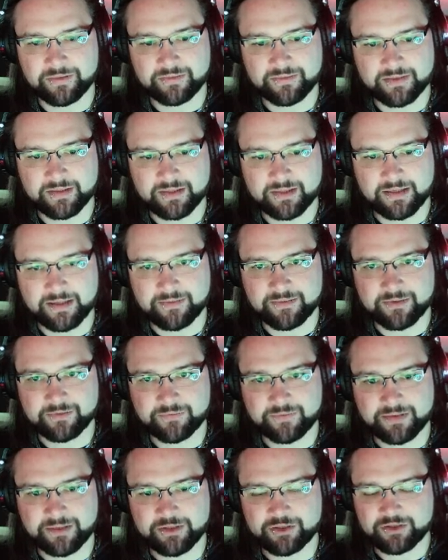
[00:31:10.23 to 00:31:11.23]
they can get this
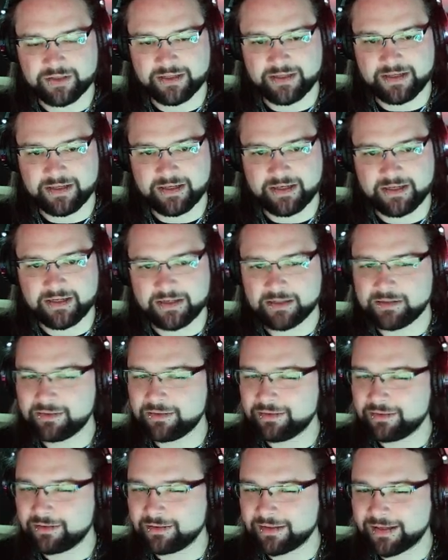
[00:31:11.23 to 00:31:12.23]
finished in
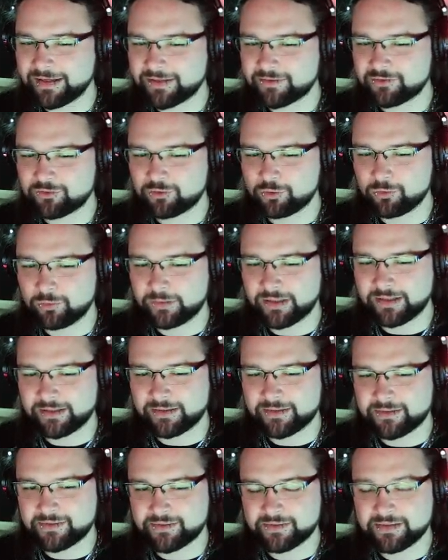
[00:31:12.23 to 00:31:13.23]
the next two
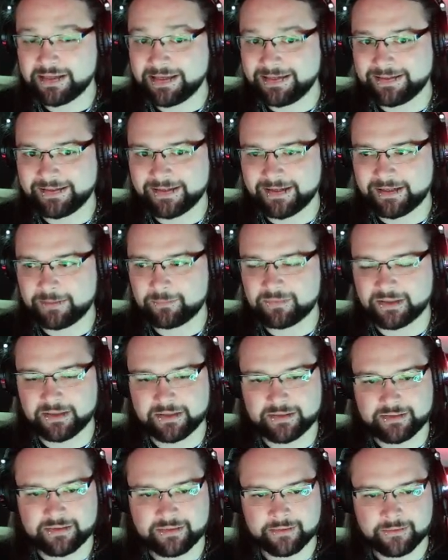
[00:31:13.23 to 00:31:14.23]
days, in-game
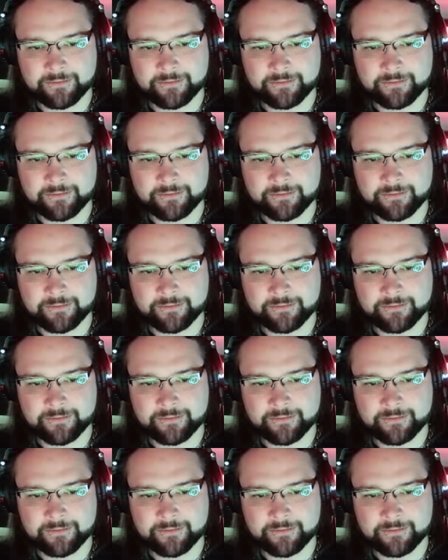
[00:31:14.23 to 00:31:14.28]
days.